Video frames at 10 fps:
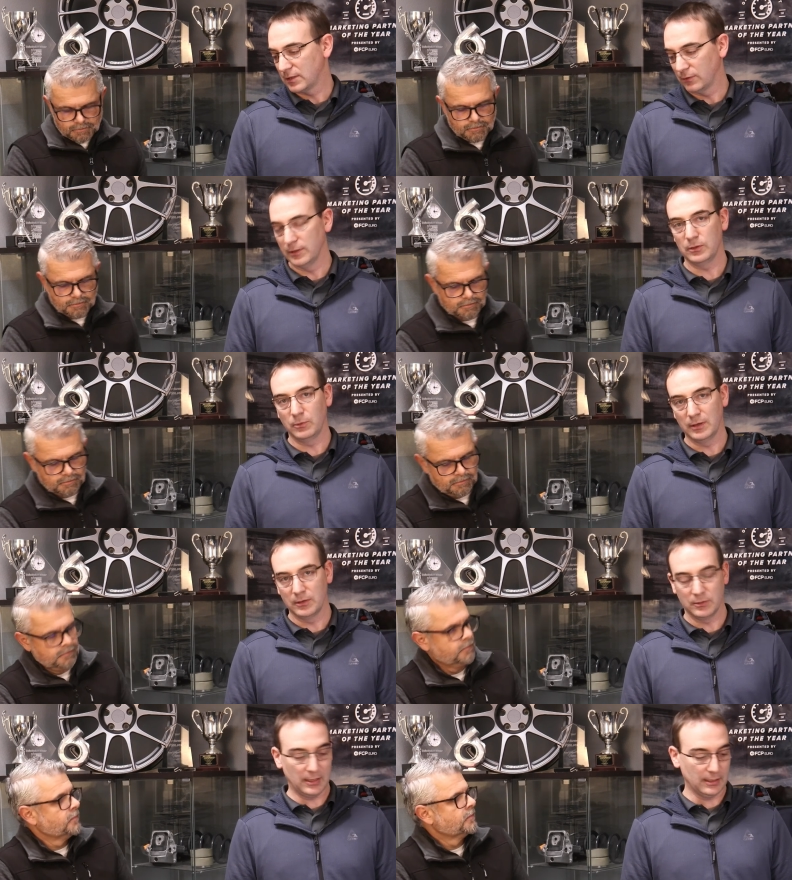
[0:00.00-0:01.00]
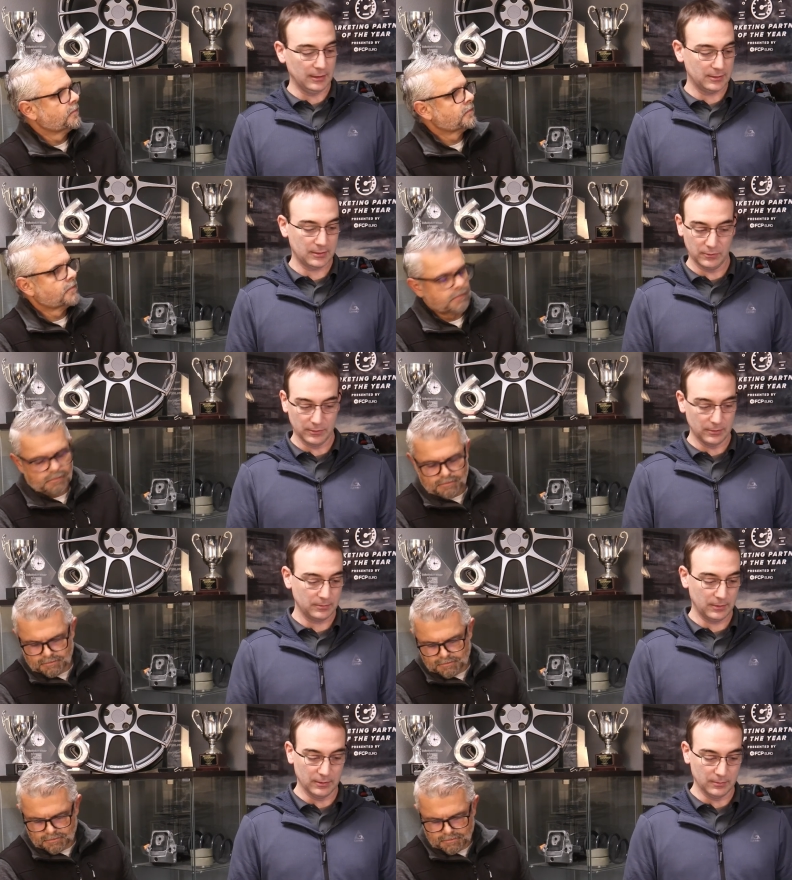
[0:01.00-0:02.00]
Speaker 1: accelerate the wear of those catalysts
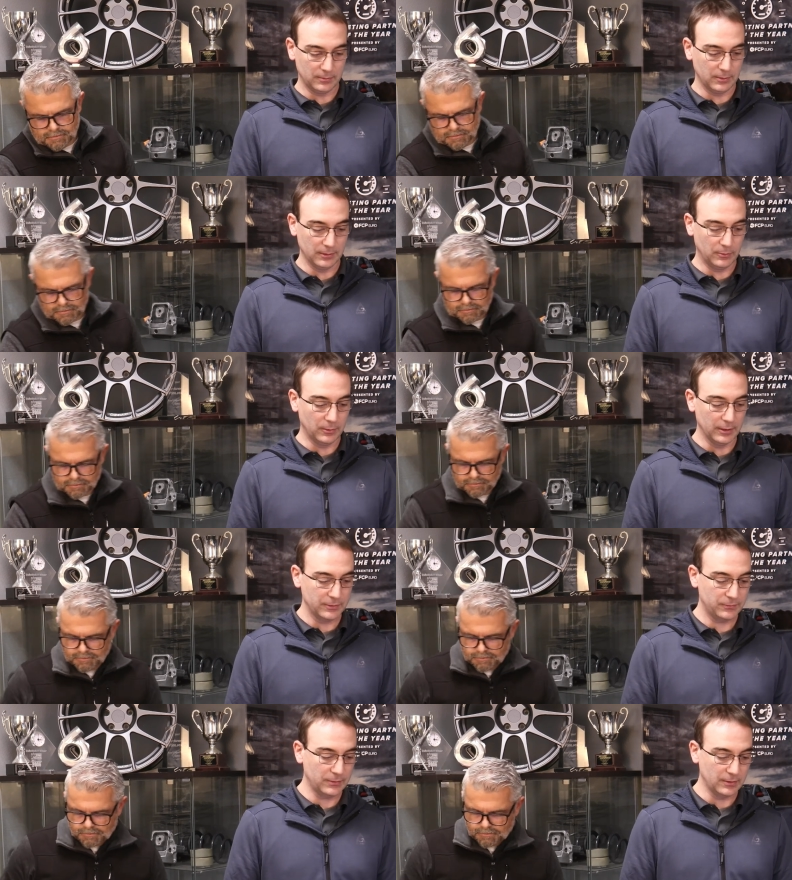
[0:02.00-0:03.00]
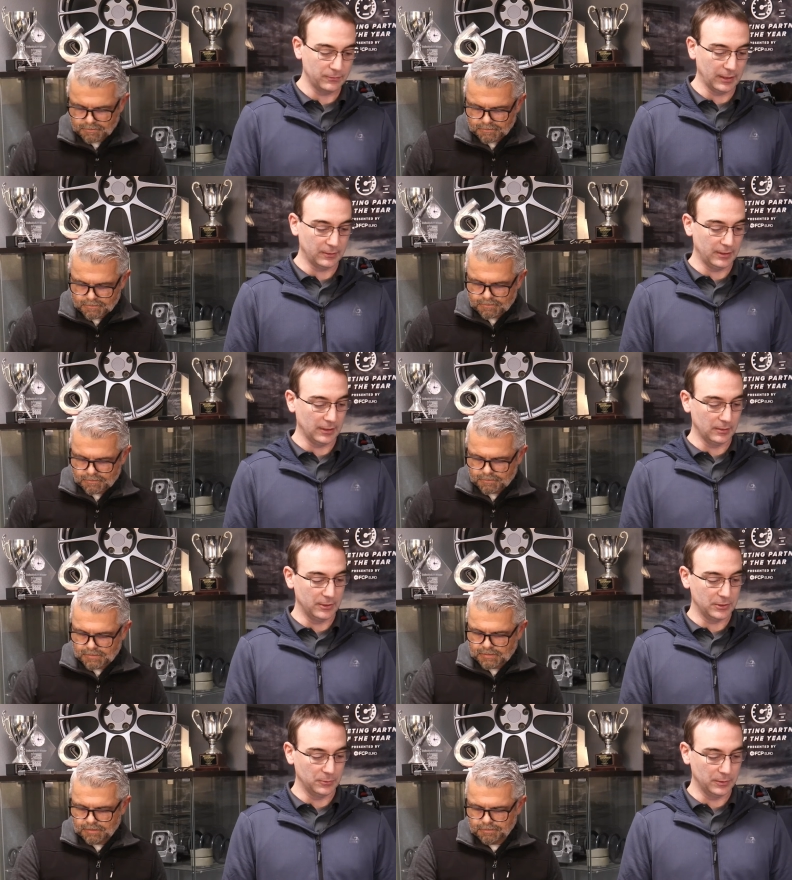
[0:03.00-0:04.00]
over what a, a factory
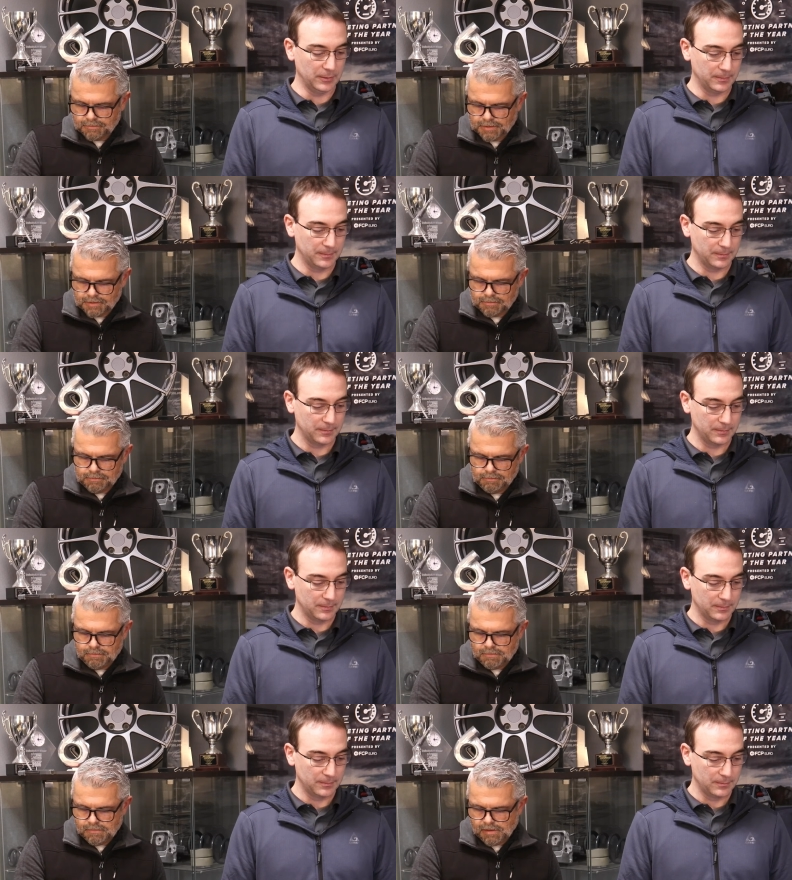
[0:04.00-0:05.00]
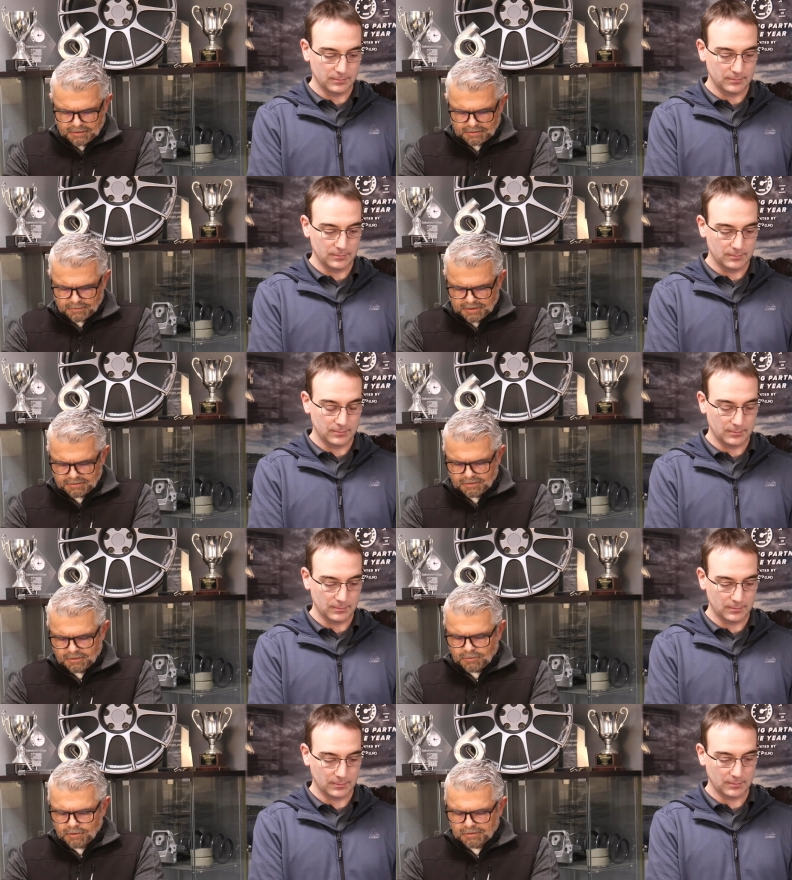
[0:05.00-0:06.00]
calibration would. Yeah.
Speaker 2: I was asking, why
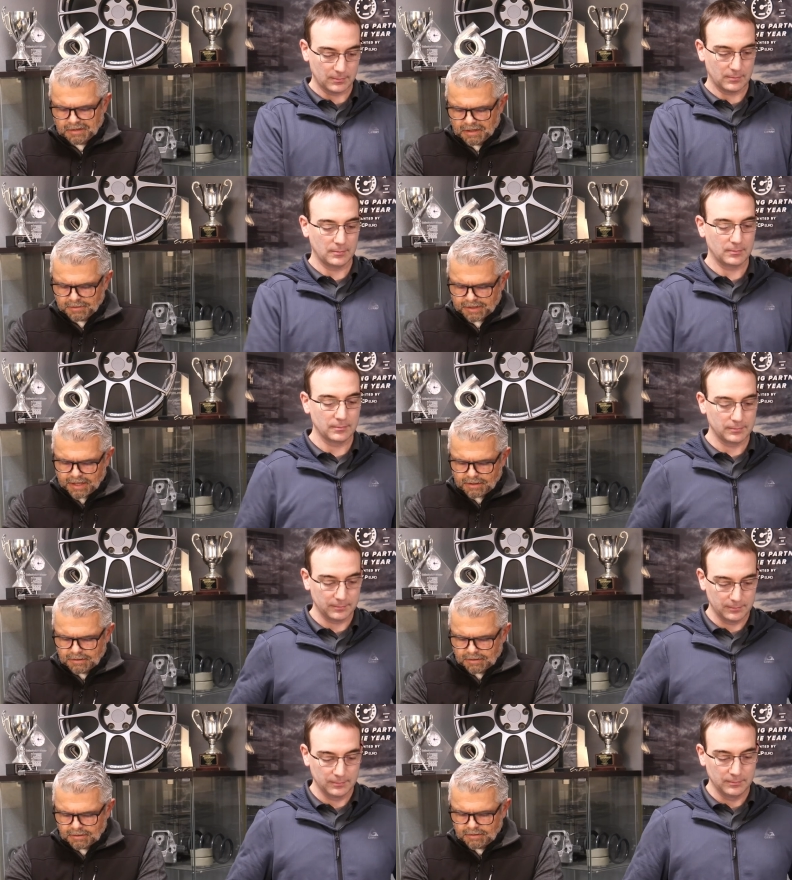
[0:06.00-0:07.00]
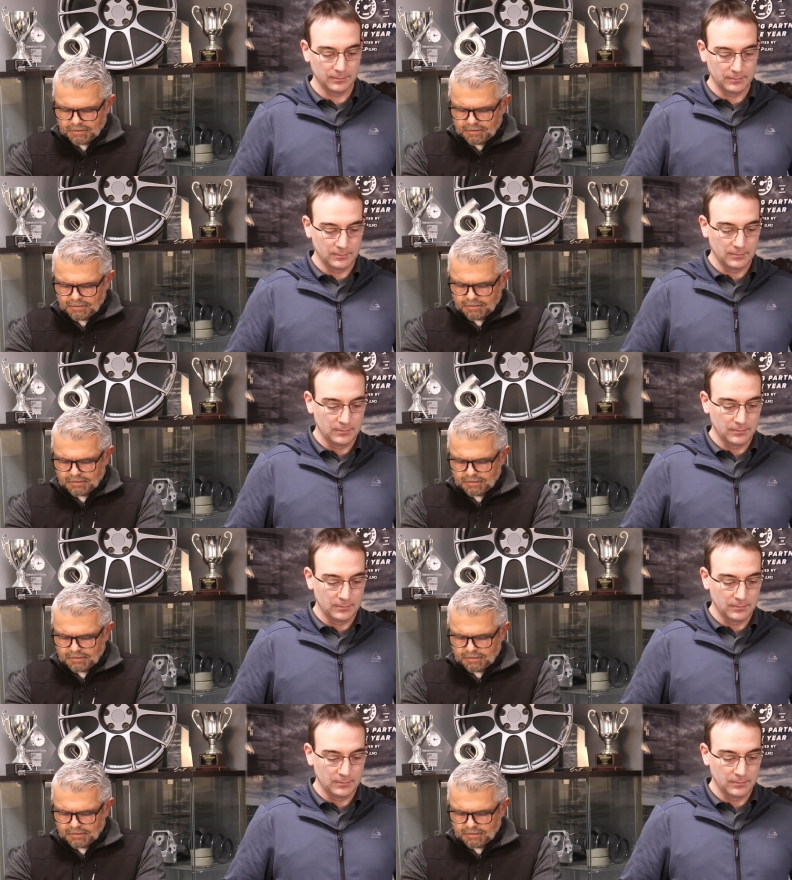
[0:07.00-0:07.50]
isn't there a more reliable catalytic